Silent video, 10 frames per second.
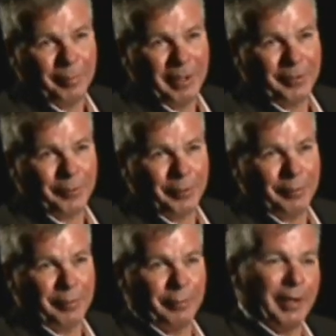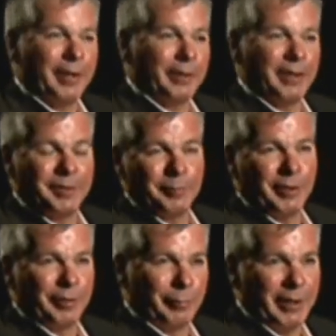recovering alcoholic, is a
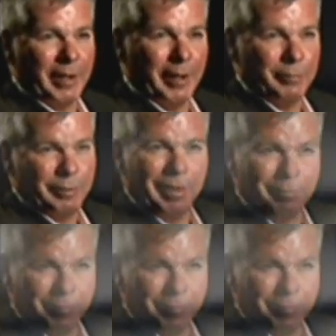former Narconon